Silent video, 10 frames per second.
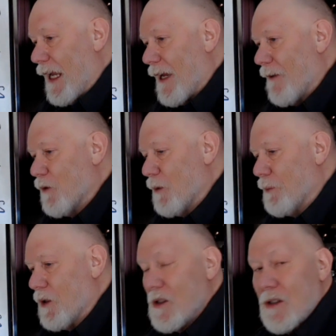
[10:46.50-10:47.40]
And the
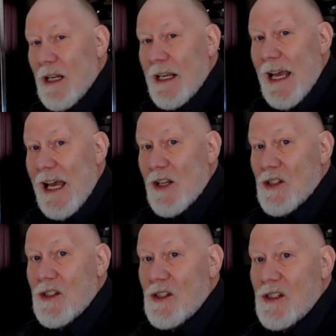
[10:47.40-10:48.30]
person I
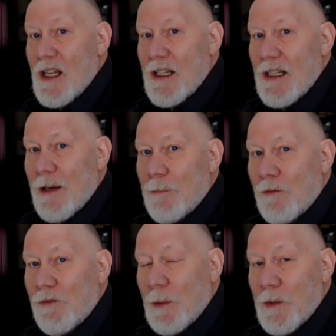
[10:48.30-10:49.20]
asked to set it
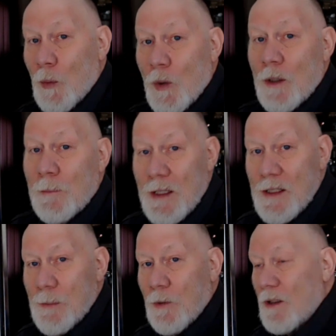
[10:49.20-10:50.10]
up from the
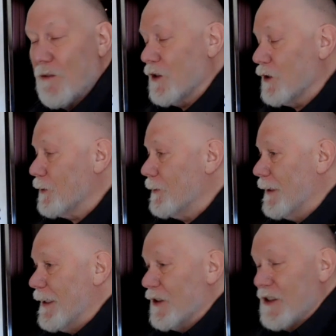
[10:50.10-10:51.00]
workplace point of view
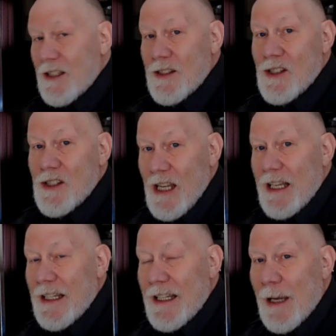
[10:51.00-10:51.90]
didn't
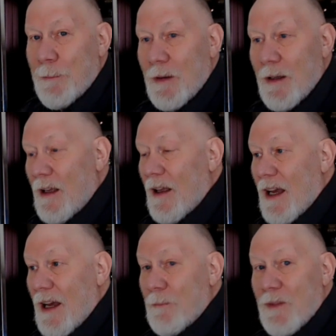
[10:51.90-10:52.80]
set it up.
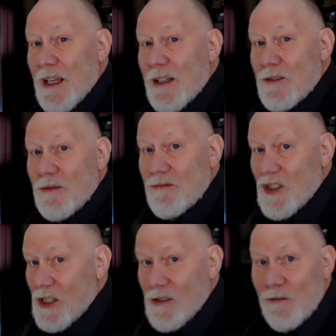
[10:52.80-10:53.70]
Um, they
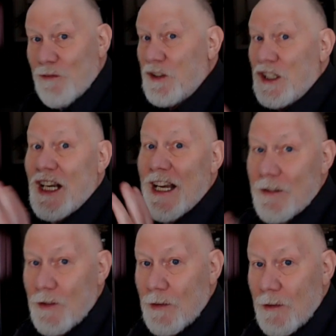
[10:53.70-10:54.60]
just
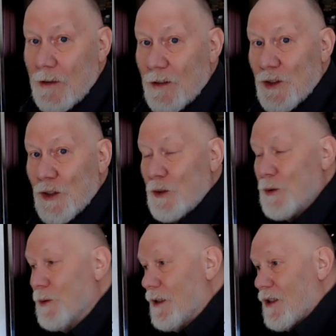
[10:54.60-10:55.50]
forgot
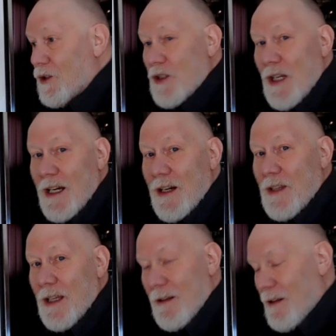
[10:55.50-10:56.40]
to share
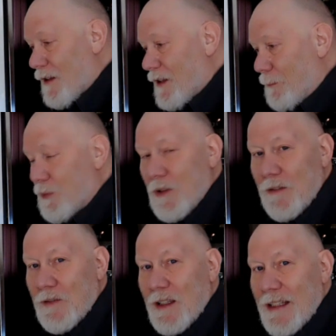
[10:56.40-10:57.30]
the the
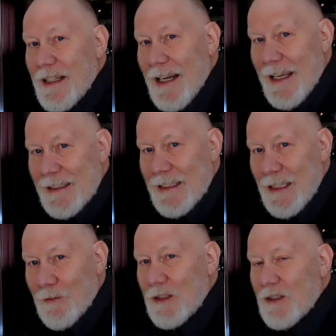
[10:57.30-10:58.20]
briefing that I had
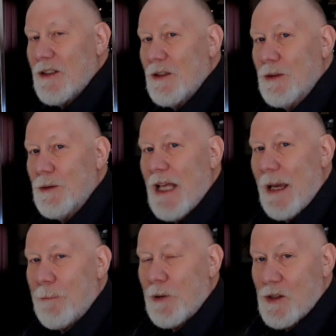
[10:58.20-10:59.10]
given to
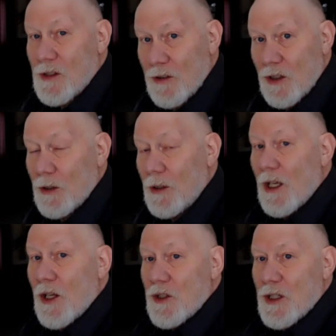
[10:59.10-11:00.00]
that person to
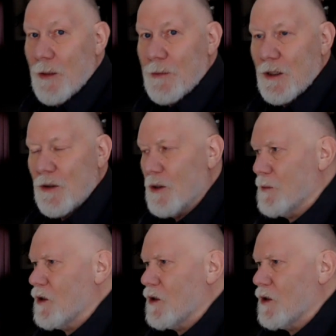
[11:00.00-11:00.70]
share with the group.